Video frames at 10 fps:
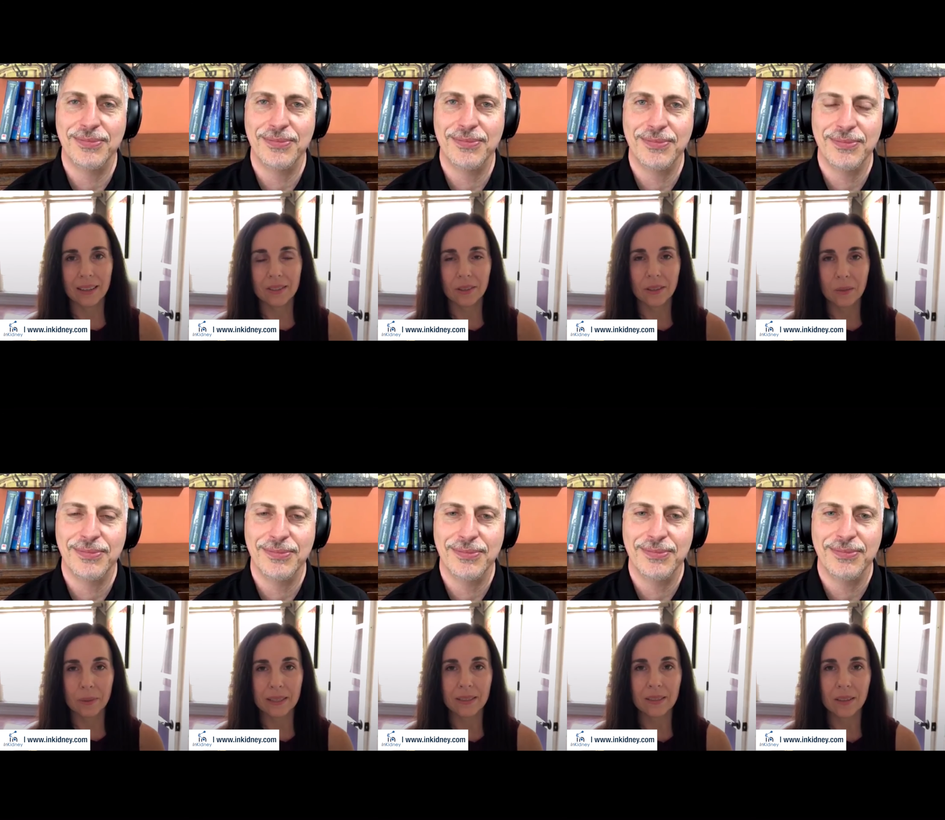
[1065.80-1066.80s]
Speaker 1: So
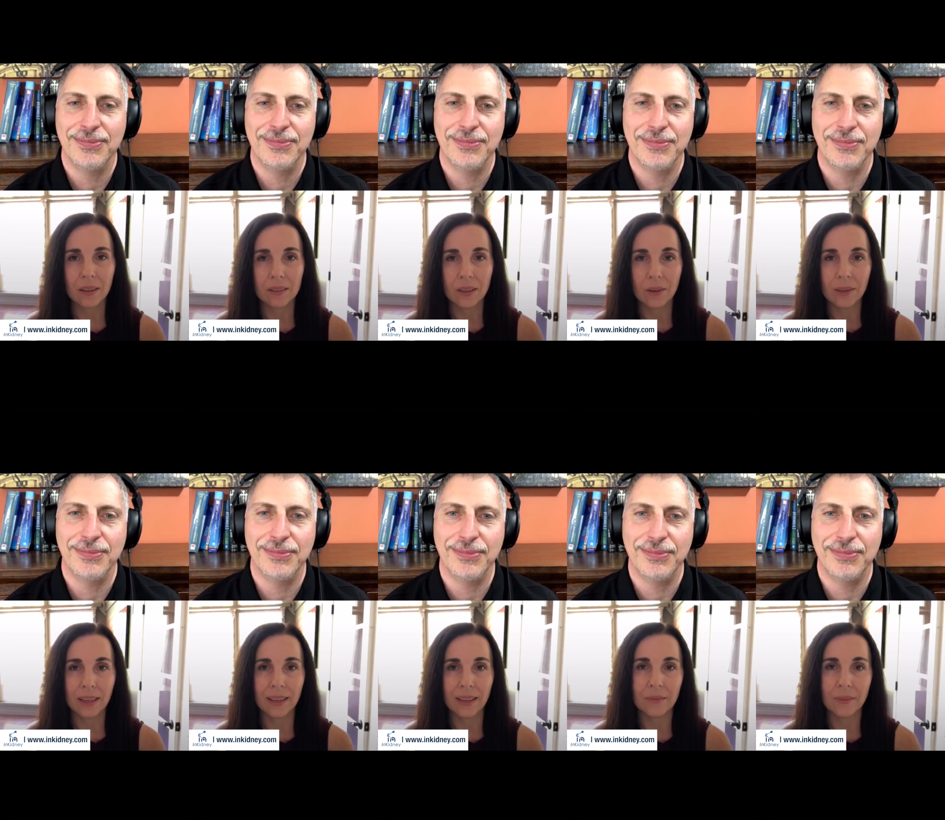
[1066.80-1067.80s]
I started a
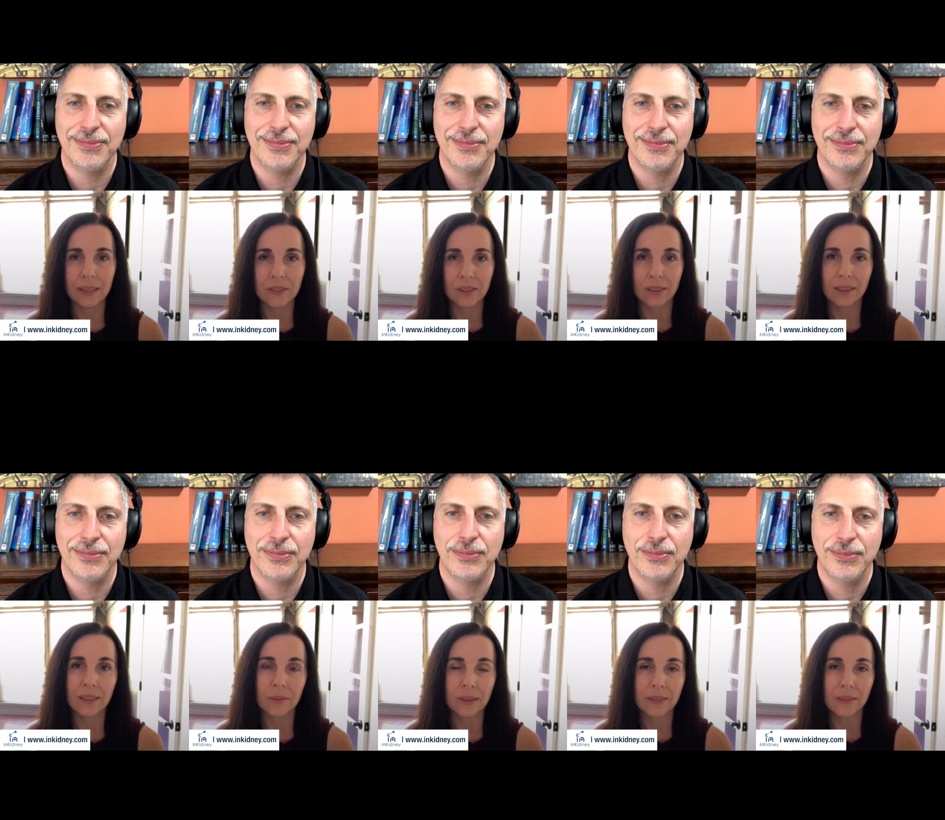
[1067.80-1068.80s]
business called Yogi
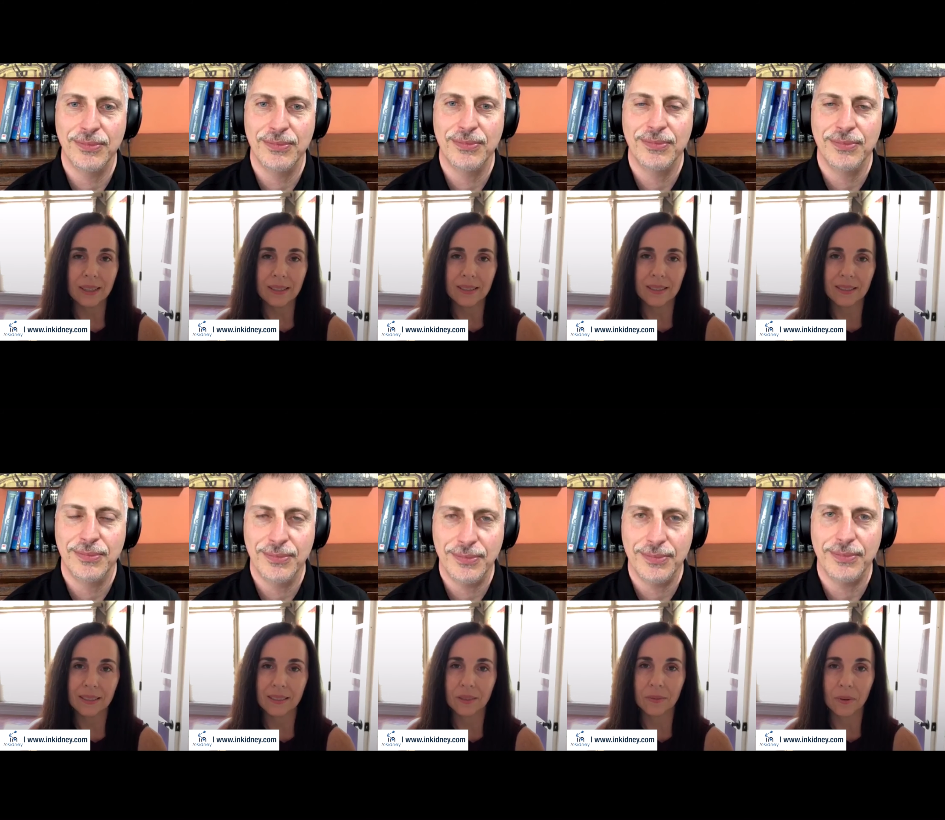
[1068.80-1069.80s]
Adventure
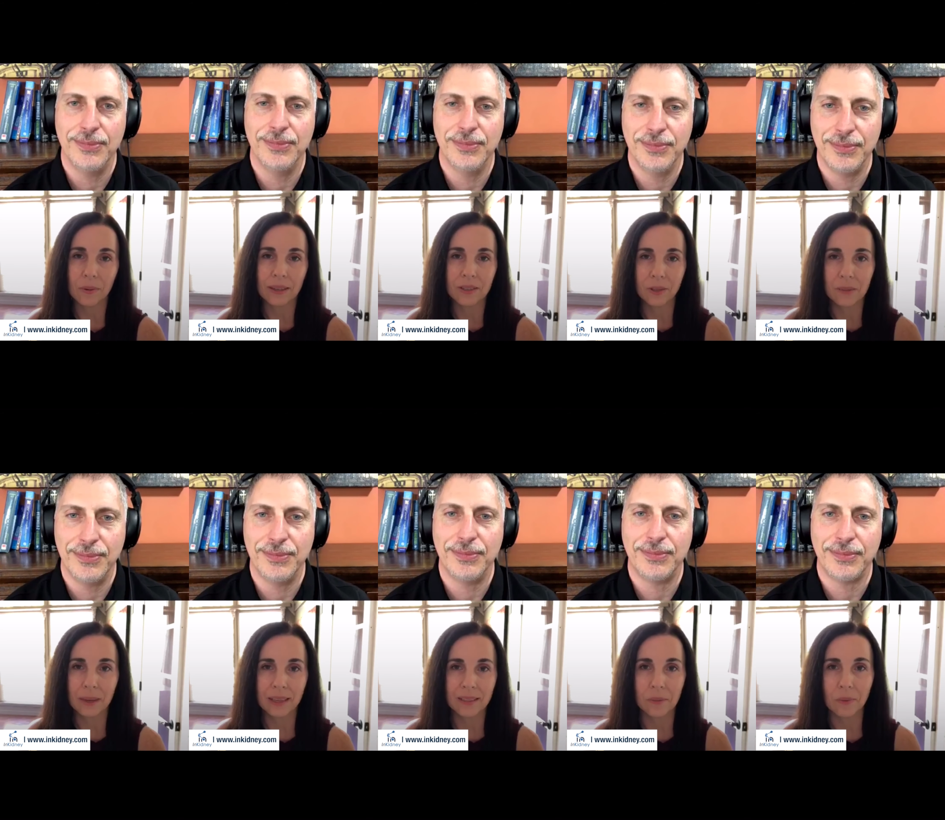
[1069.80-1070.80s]
Retreats. So
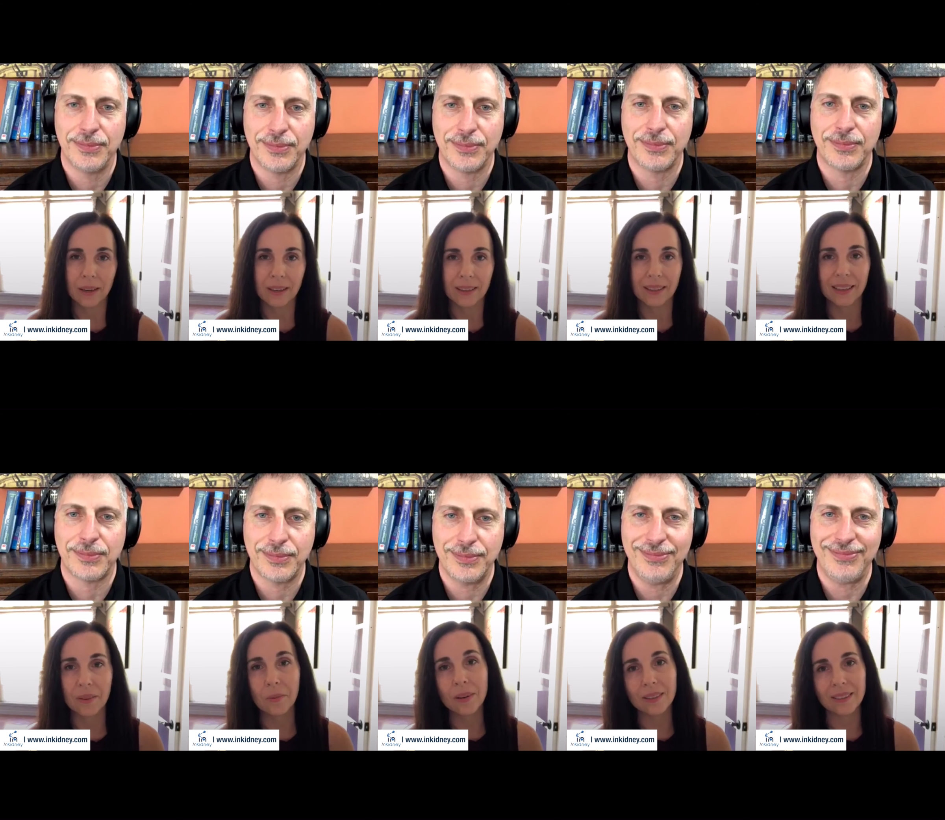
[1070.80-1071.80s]
if you want to join me
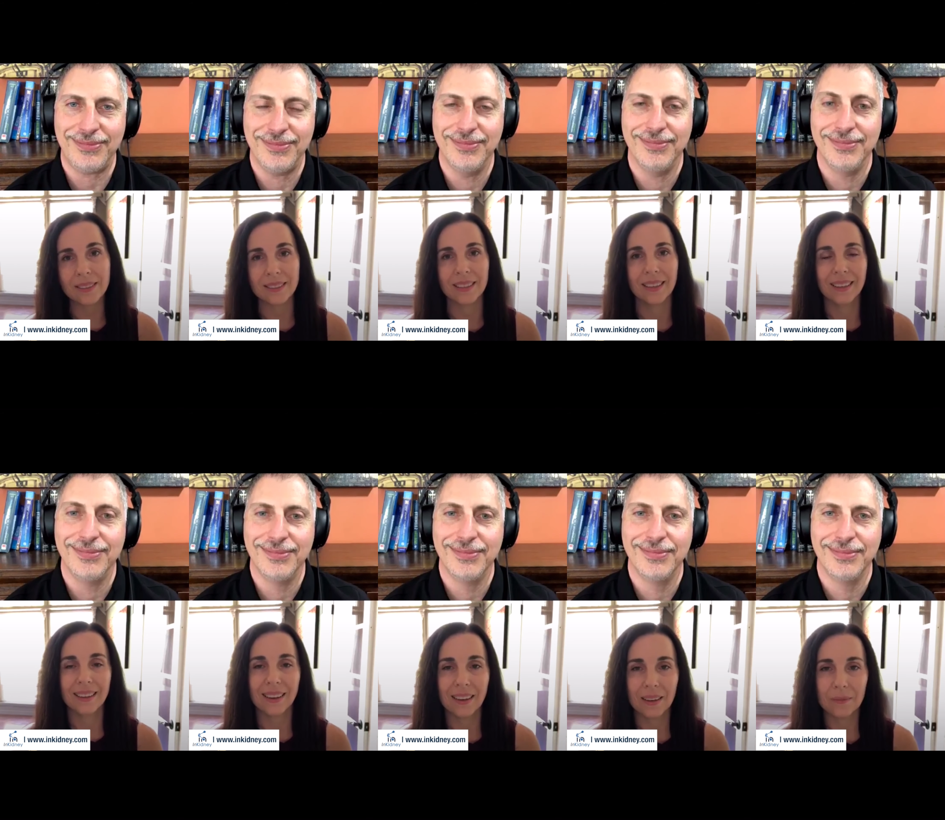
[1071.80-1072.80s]
somewhere in the
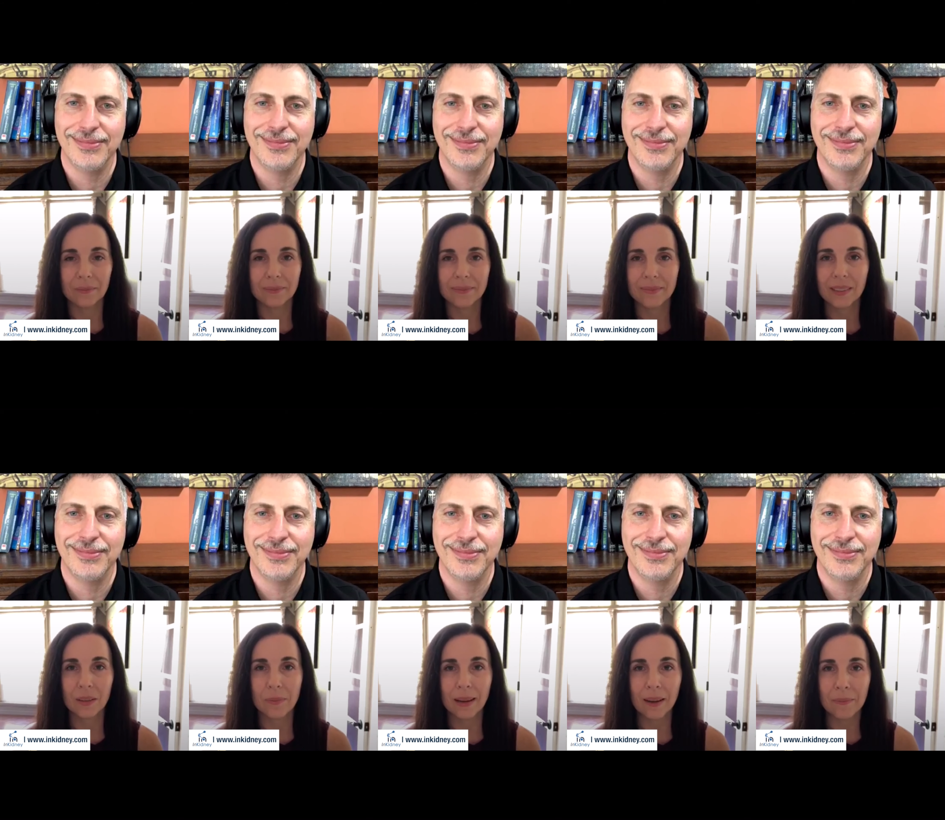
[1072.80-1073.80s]
world,
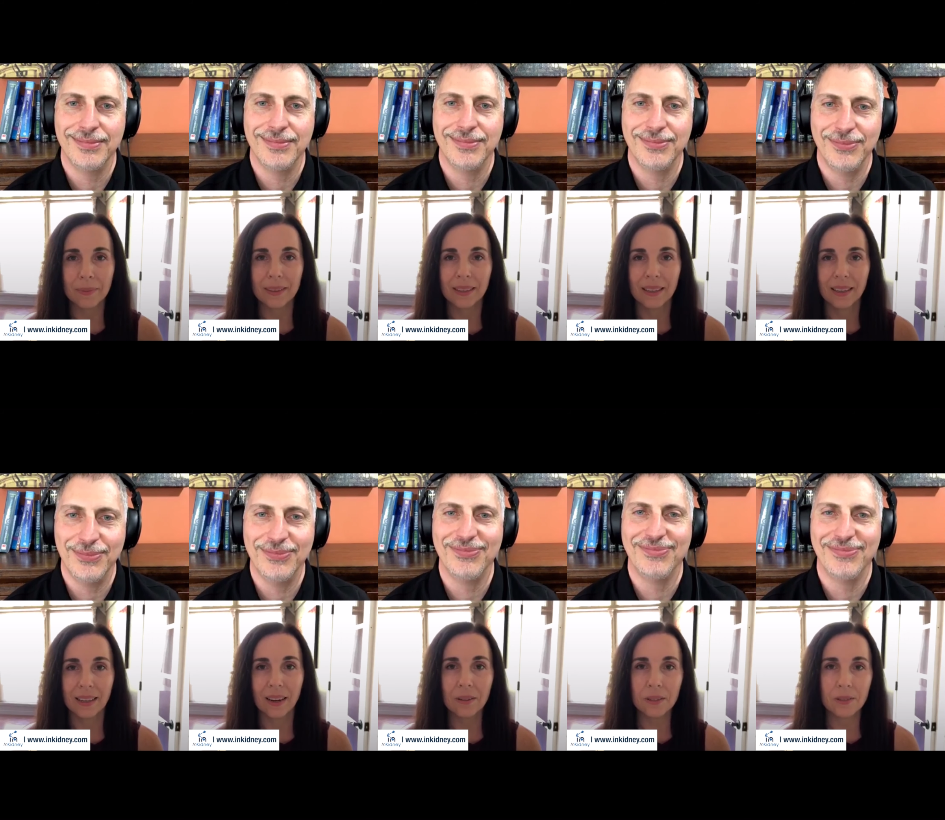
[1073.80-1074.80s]
um, look me
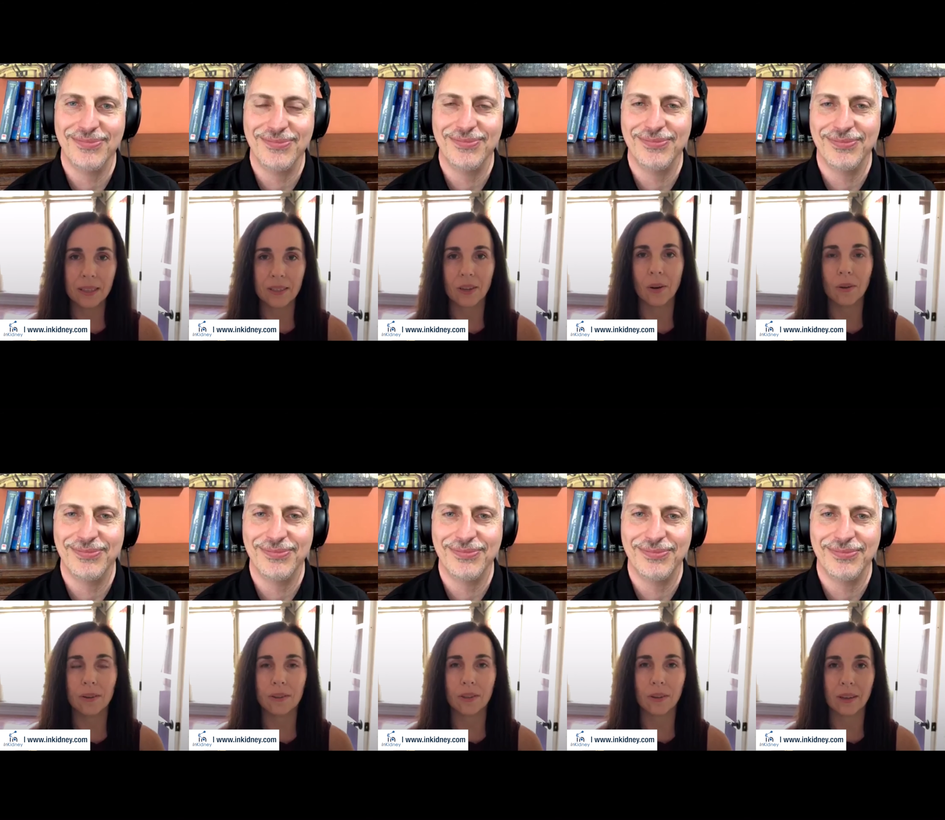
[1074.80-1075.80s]
up. And I
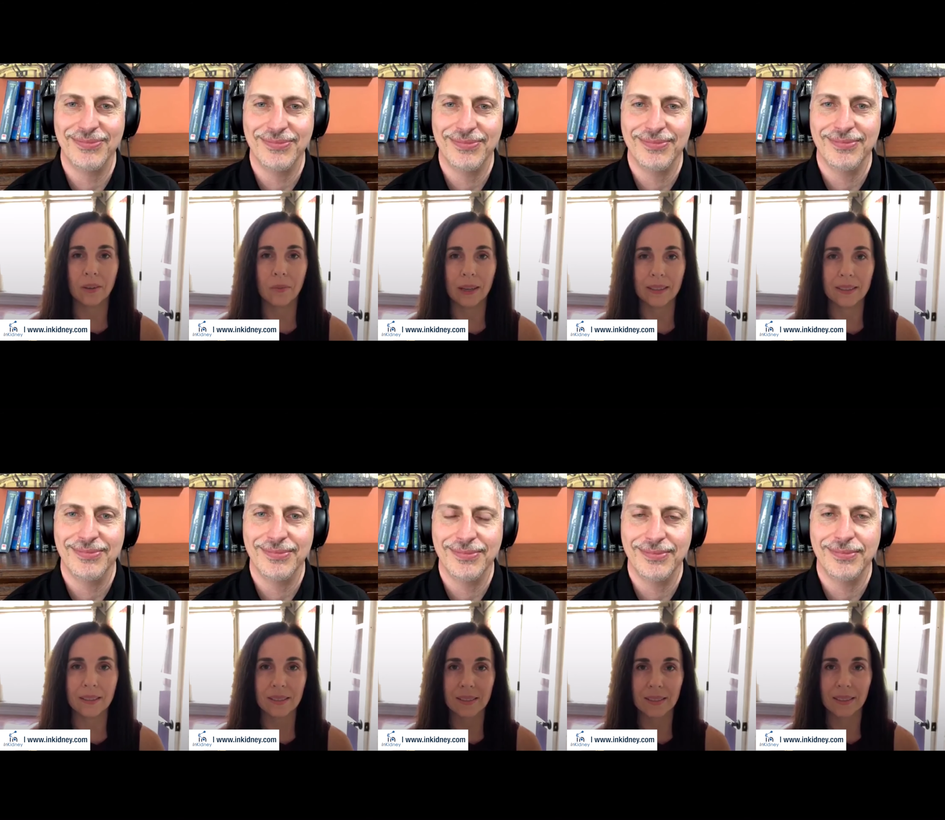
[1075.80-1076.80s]
also teach at Holos
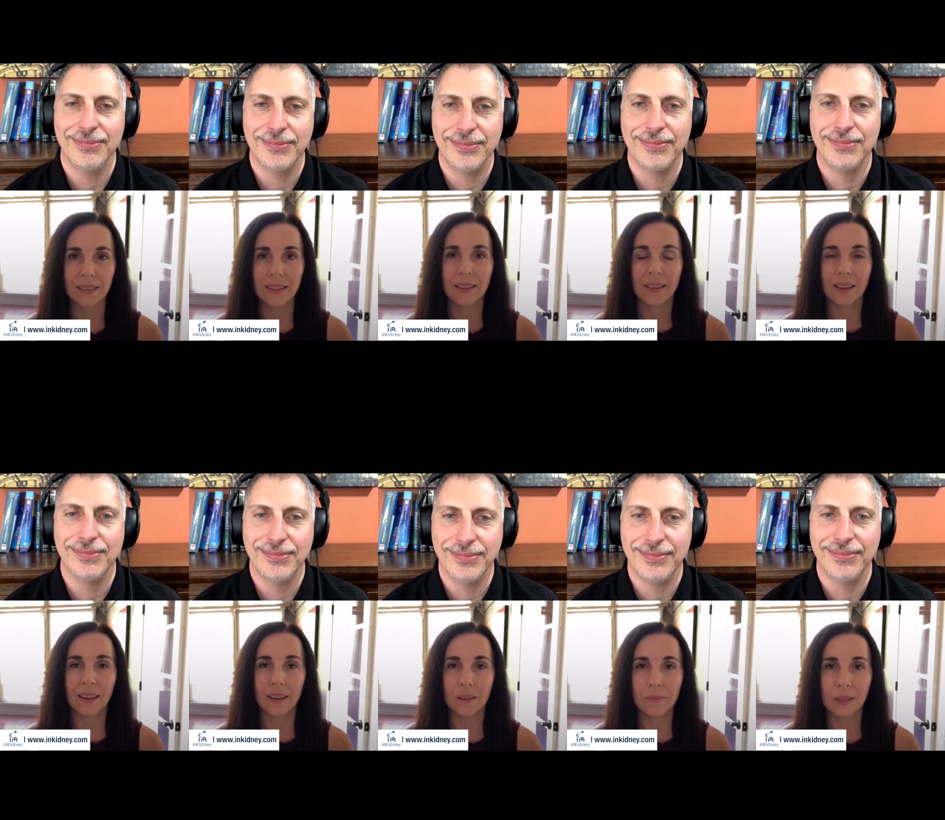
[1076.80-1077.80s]
Yoga and Wellness